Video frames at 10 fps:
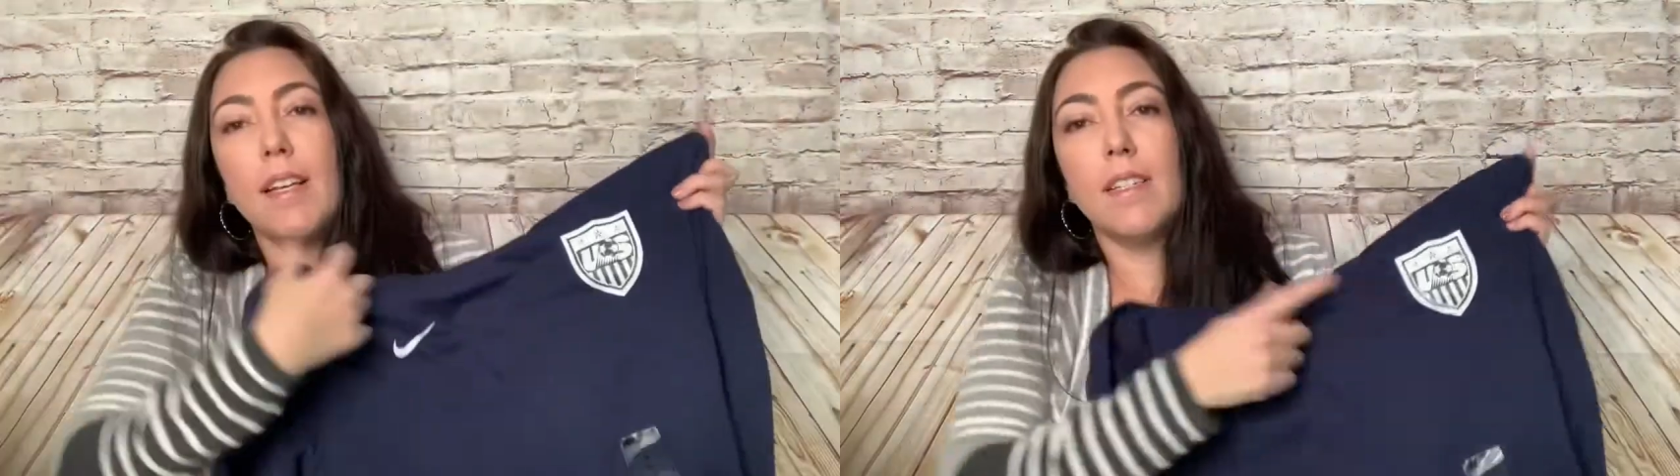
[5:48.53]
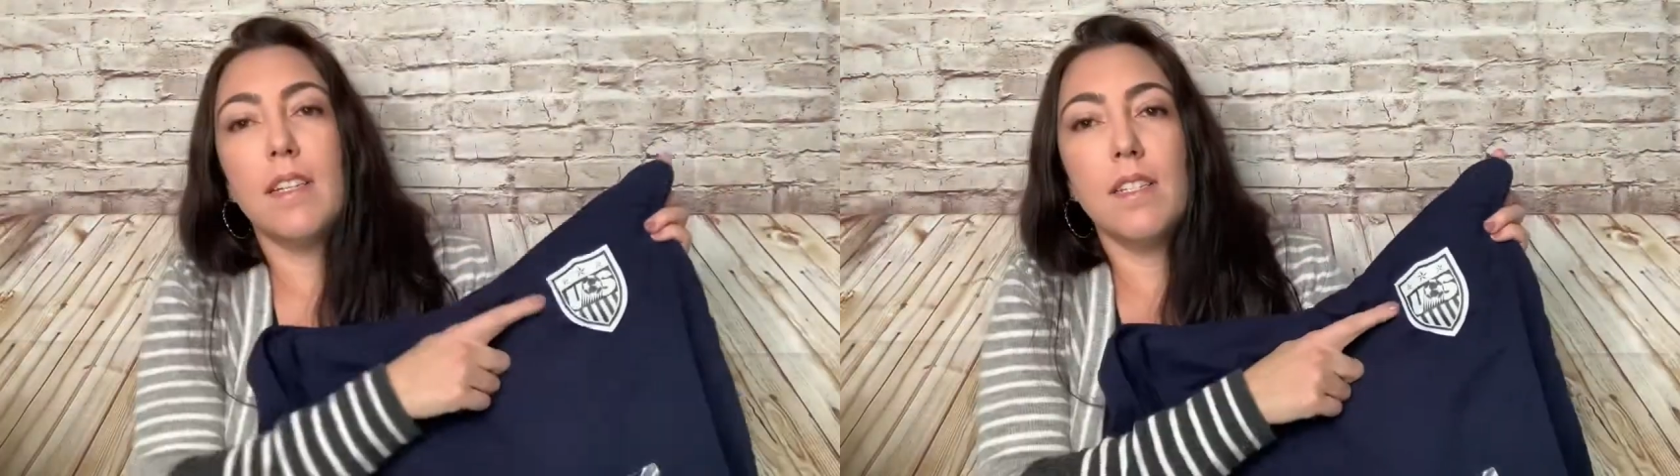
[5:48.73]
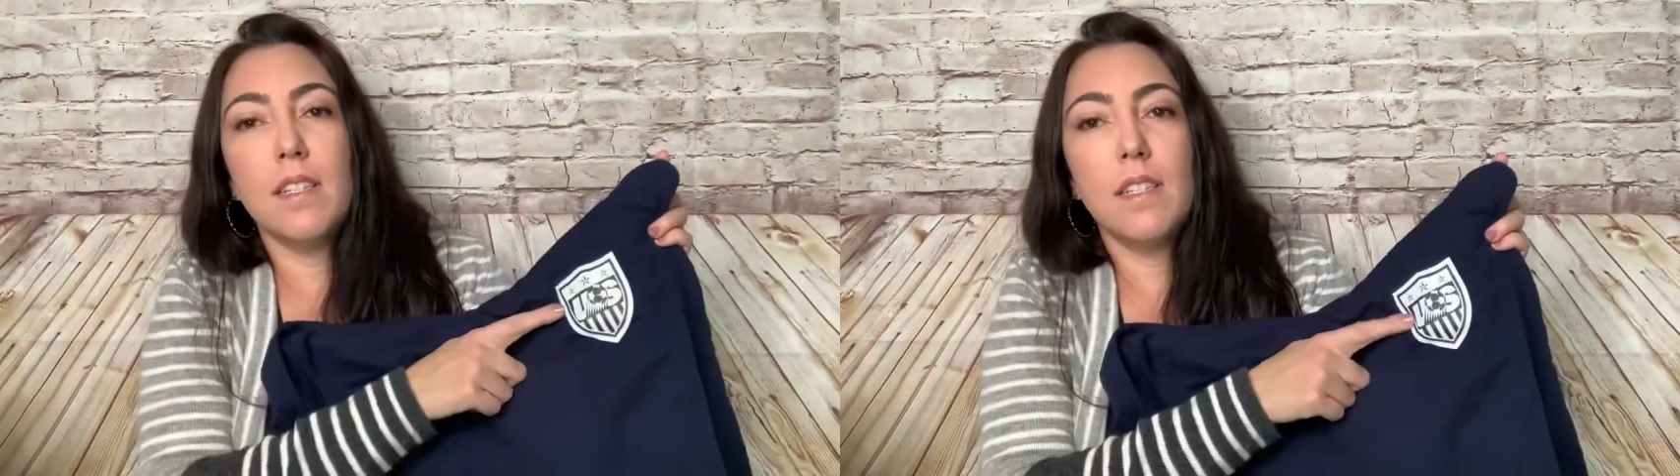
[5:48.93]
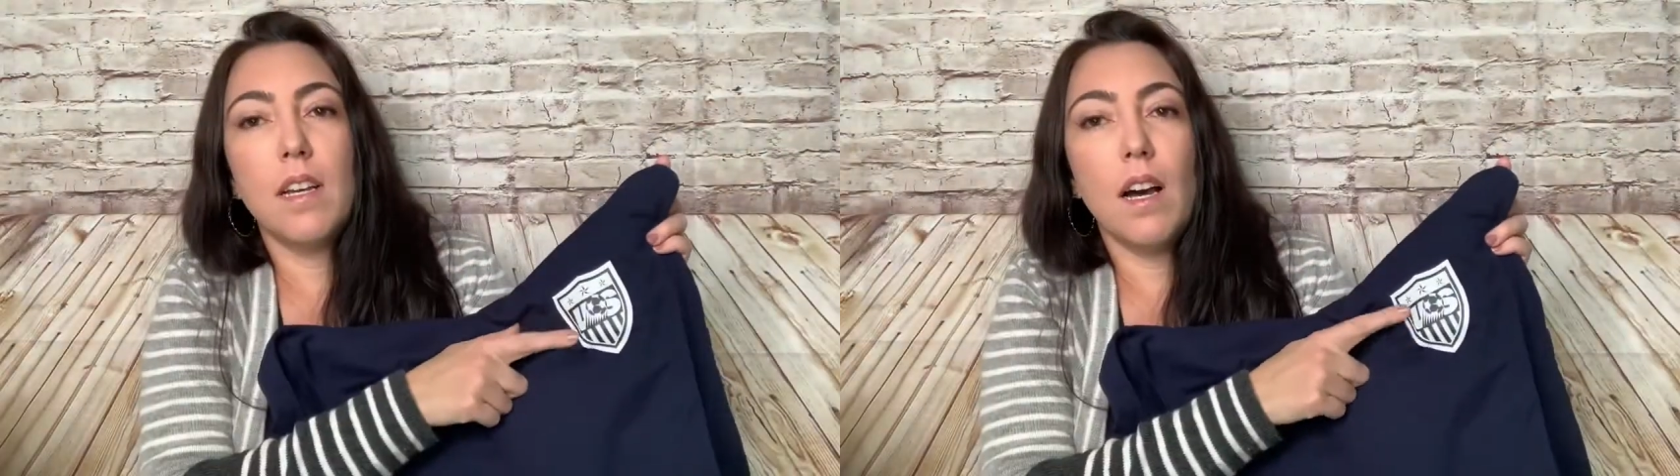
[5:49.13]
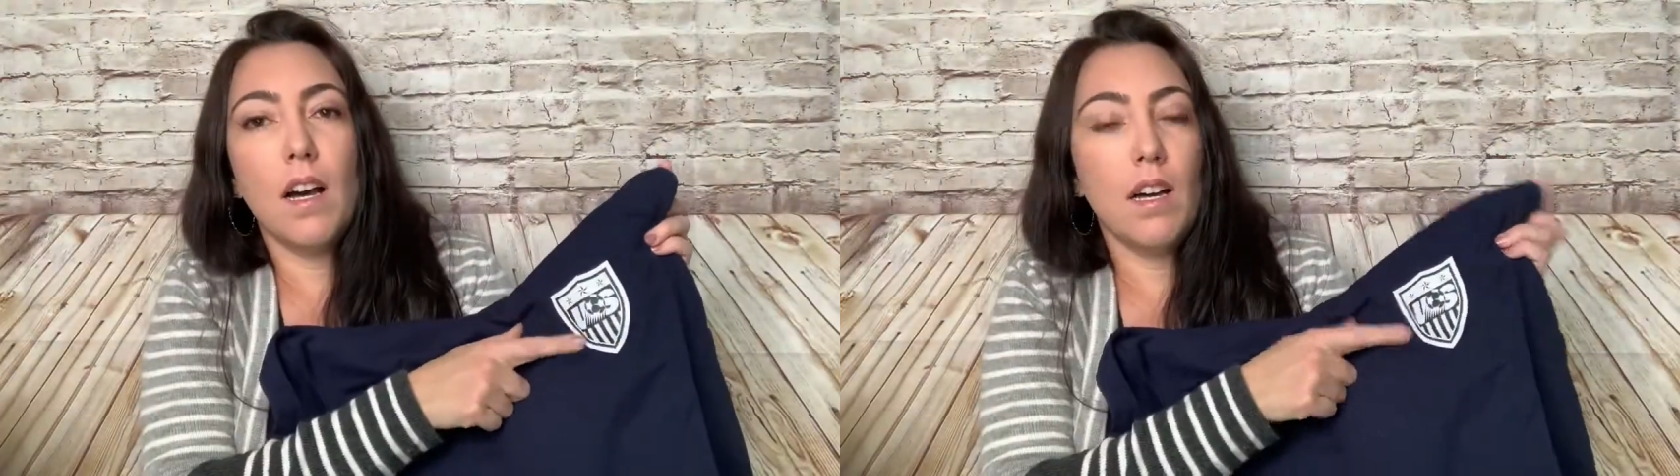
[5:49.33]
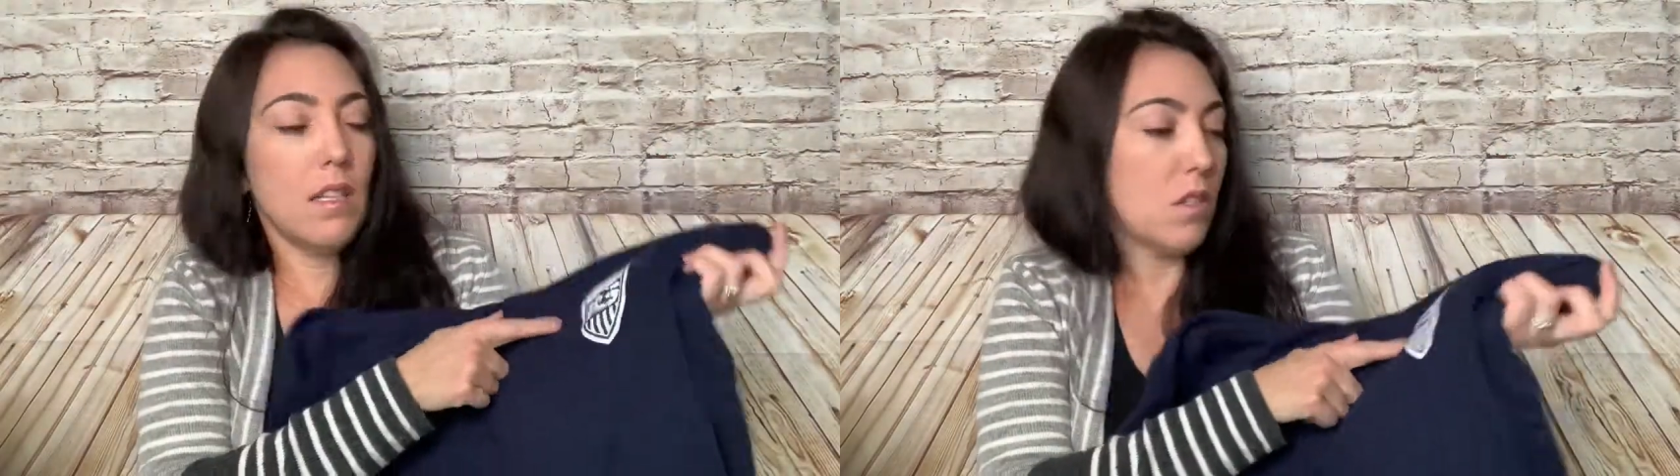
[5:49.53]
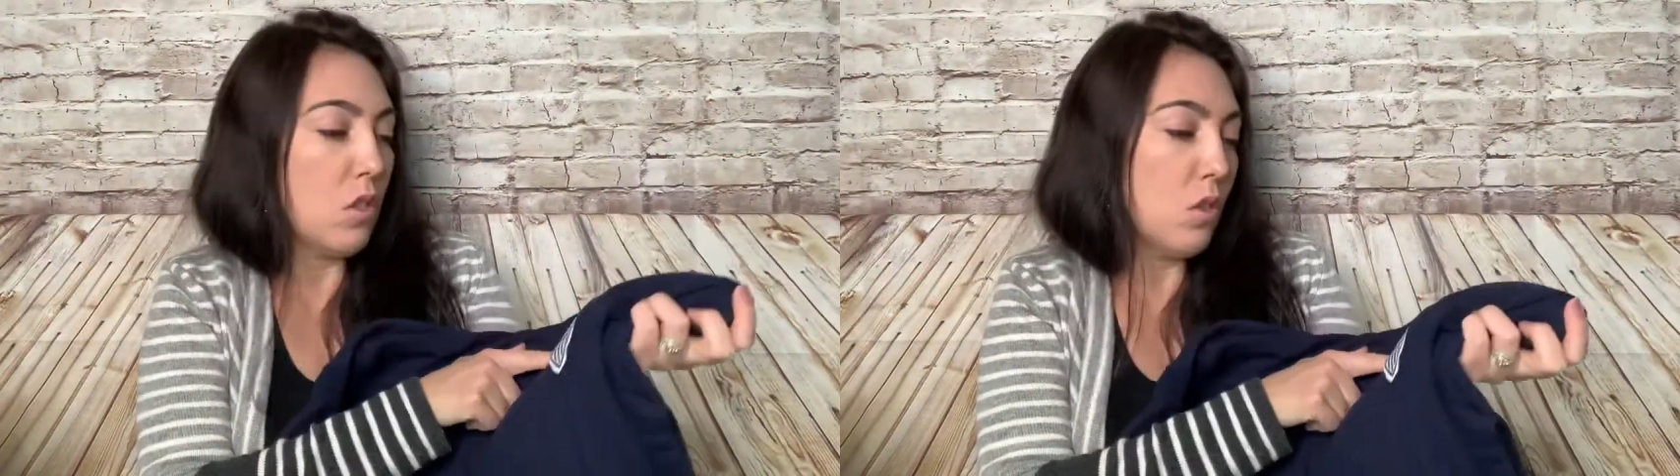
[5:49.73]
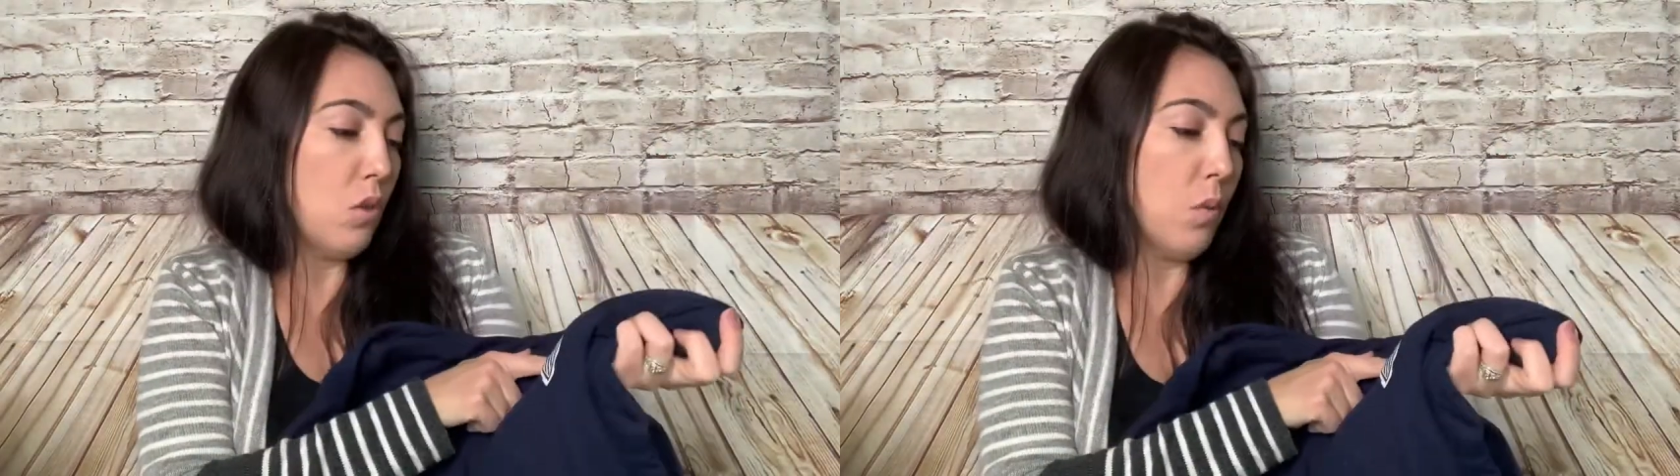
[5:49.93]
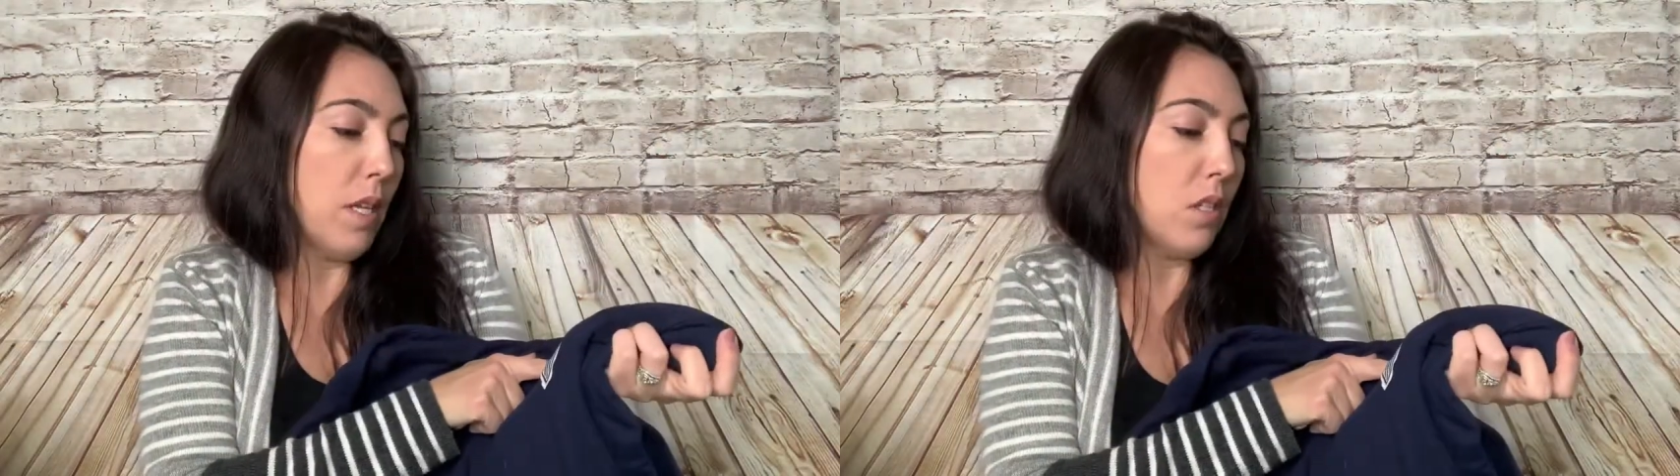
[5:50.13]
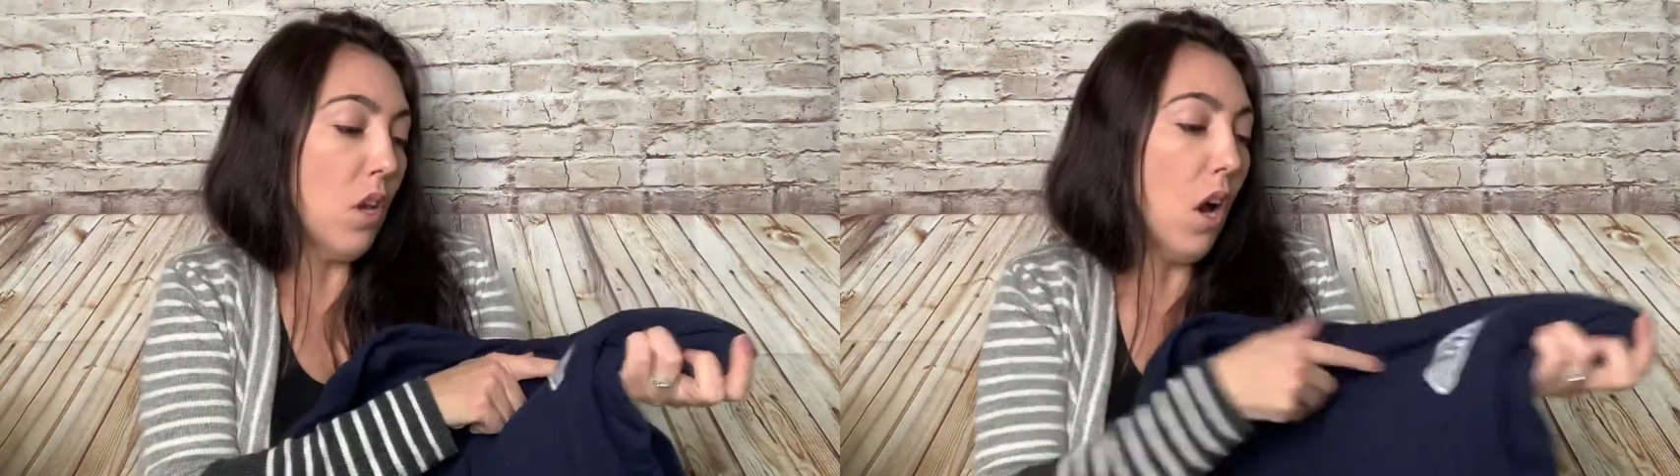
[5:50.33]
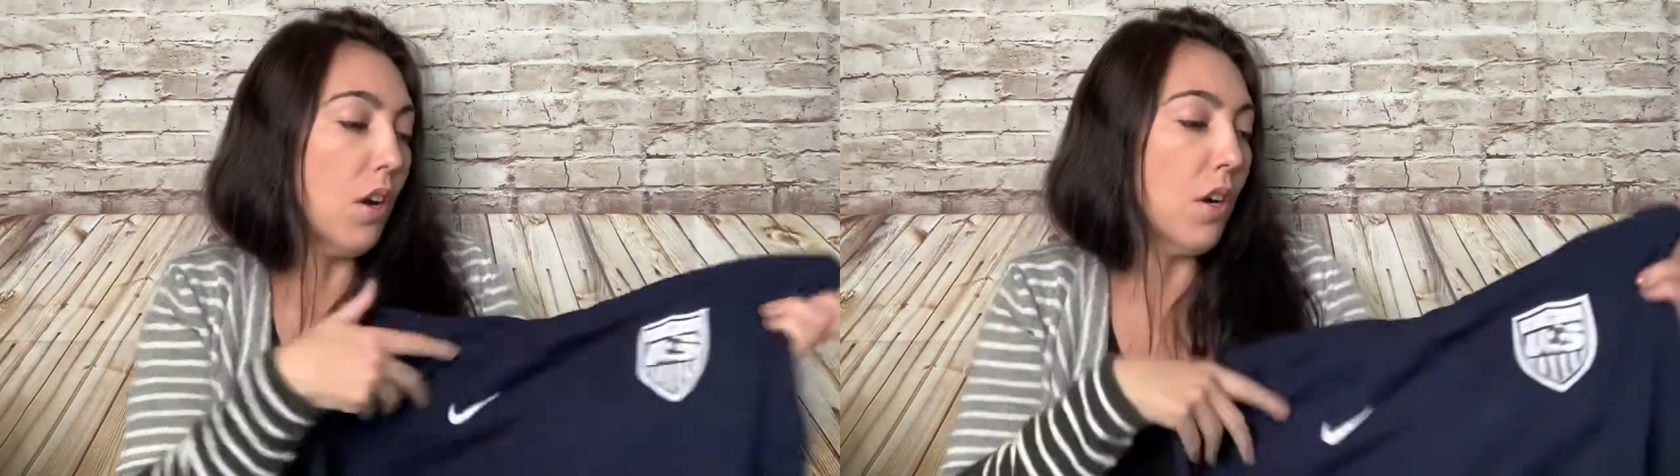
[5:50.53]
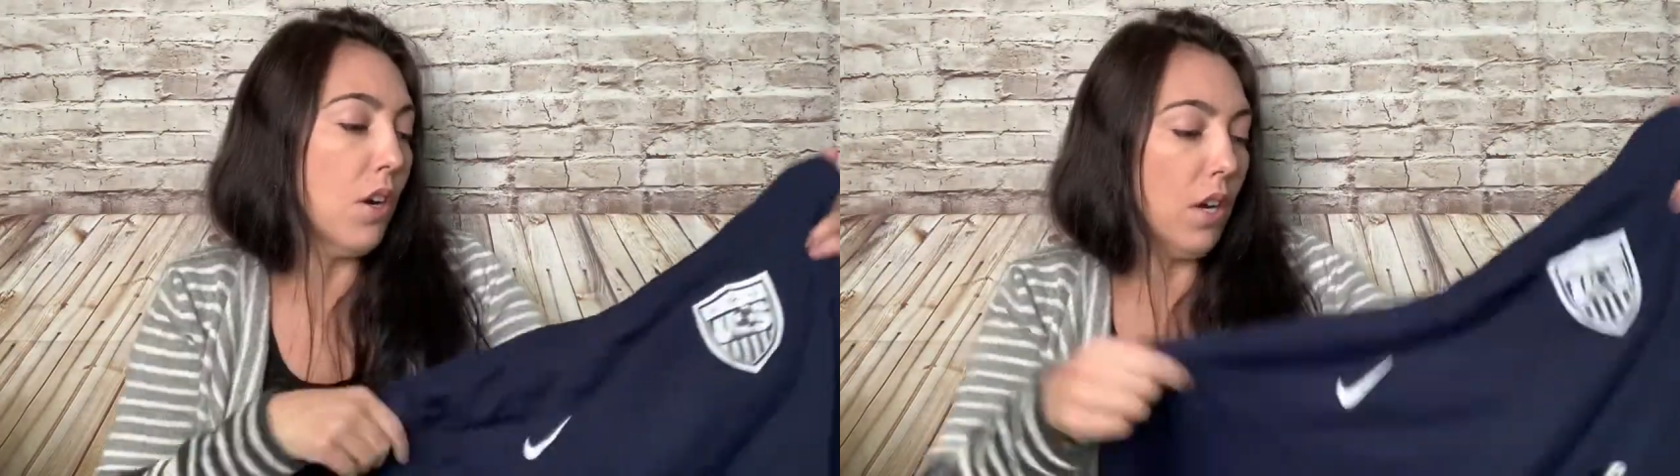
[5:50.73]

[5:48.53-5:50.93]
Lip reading: and it's US soccer,